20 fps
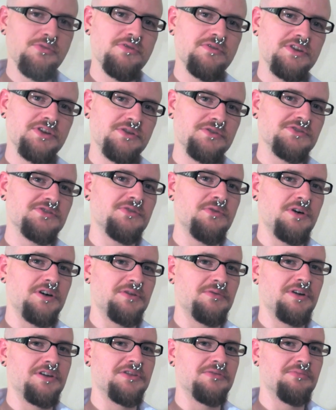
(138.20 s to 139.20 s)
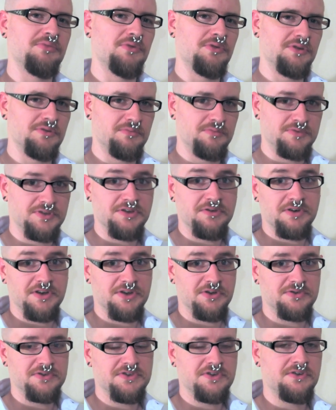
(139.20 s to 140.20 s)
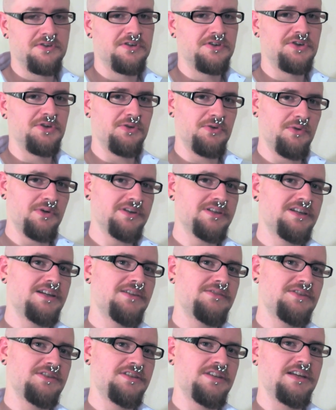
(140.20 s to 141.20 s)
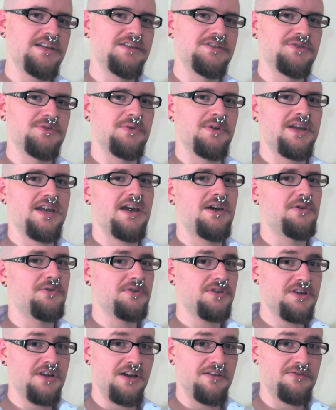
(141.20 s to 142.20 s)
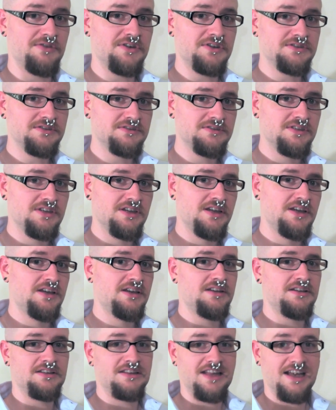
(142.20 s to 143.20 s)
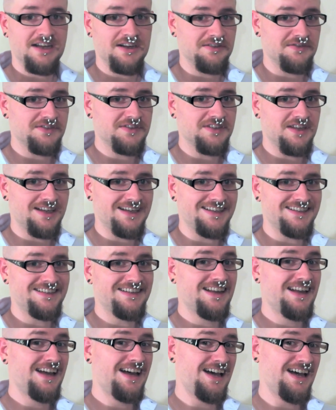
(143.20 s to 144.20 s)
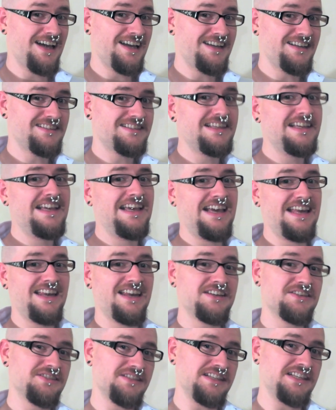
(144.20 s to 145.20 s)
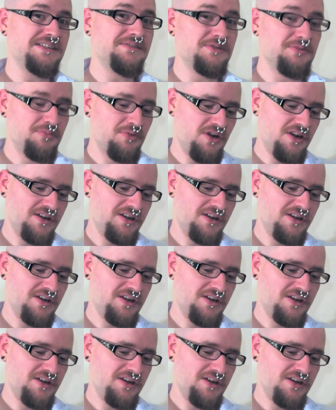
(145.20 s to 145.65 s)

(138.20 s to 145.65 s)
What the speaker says: you're moving your squad around the board during your turn, you're going to have to take into account cover, line of sight, height, and actually even